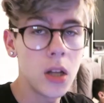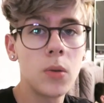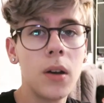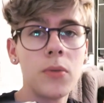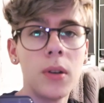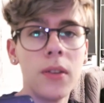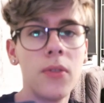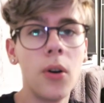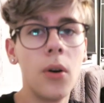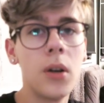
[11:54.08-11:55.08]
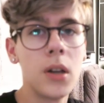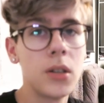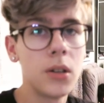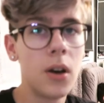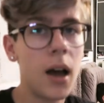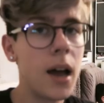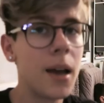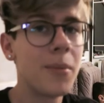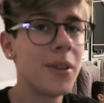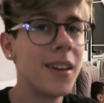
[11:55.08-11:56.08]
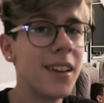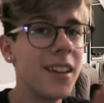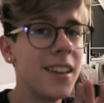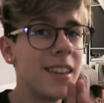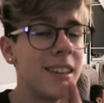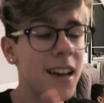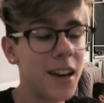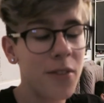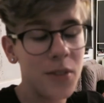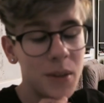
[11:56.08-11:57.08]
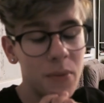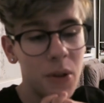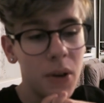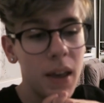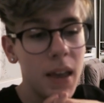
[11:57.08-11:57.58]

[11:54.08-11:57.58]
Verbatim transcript: 12.24 so I am going to sign off this vlog